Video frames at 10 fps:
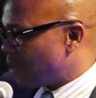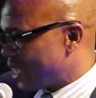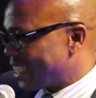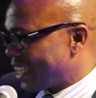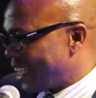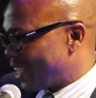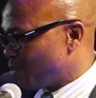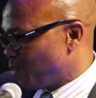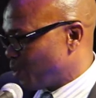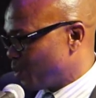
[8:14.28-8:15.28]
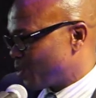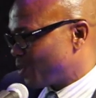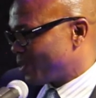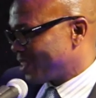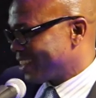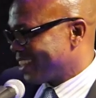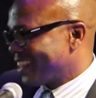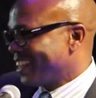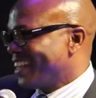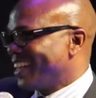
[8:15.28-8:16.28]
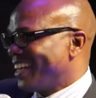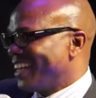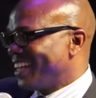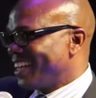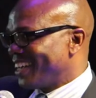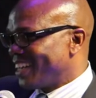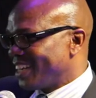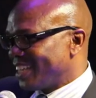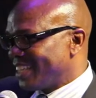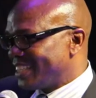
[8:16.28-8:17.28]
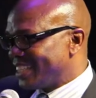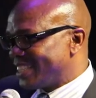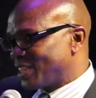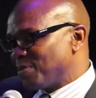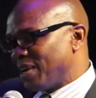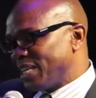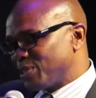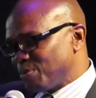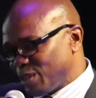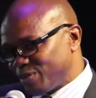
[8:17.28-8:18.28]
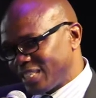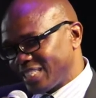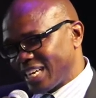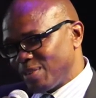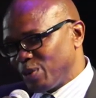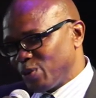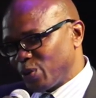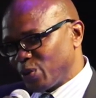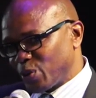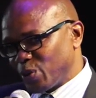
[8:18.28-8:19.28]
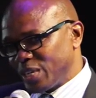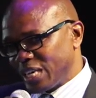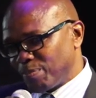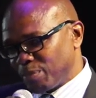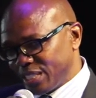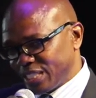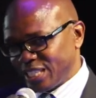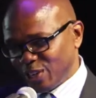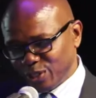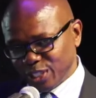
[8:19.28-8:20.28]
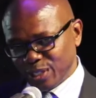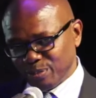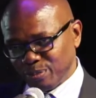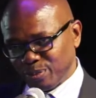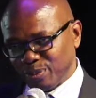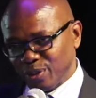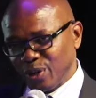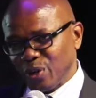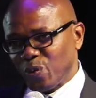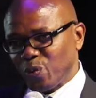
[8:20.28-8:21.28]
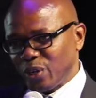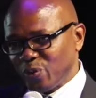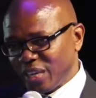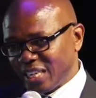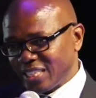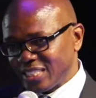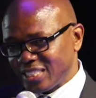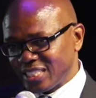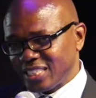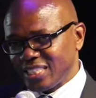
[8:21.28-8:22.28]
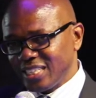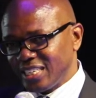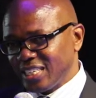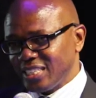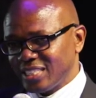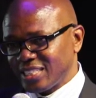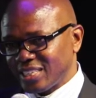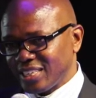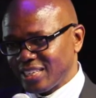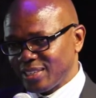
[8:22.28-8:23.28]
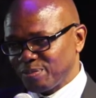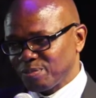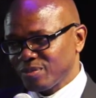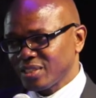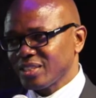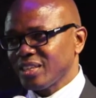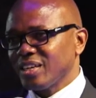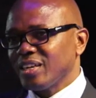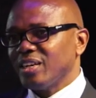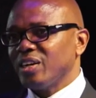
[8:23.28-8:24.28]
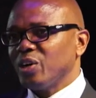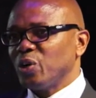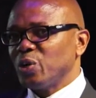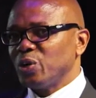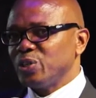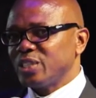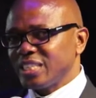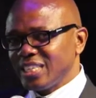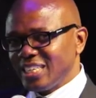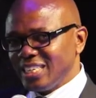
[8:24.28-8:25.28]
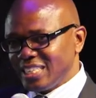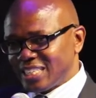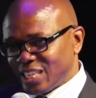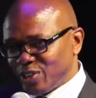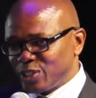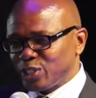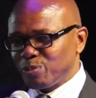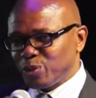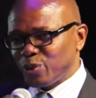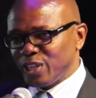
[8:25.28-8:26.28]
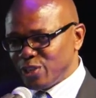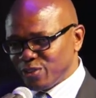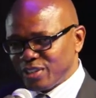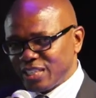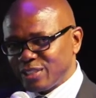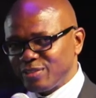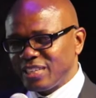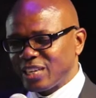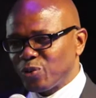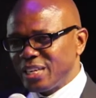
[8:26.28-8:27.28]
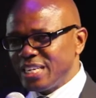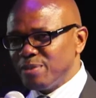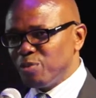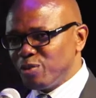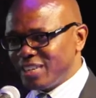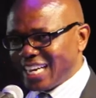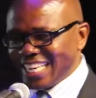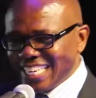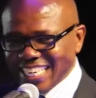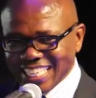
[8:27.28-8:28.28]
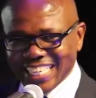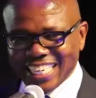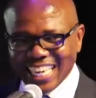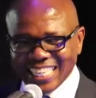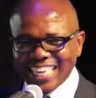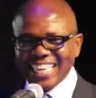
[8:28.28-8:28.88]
part I like most. It reminds me of the time when we were growing up in the township, when we had a 16-inch reel. You see, in the township, you're innovative that when the movie ended, it had